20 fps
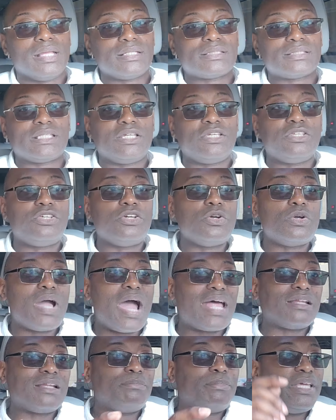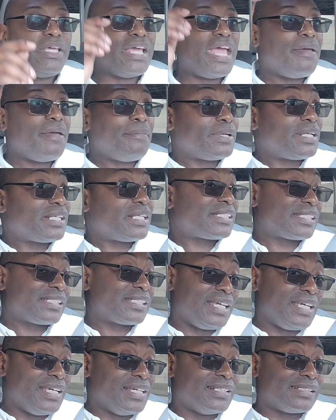And see, you got to be able to
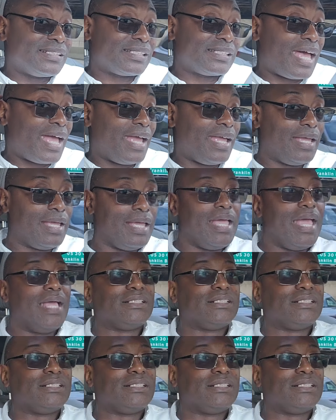see and say,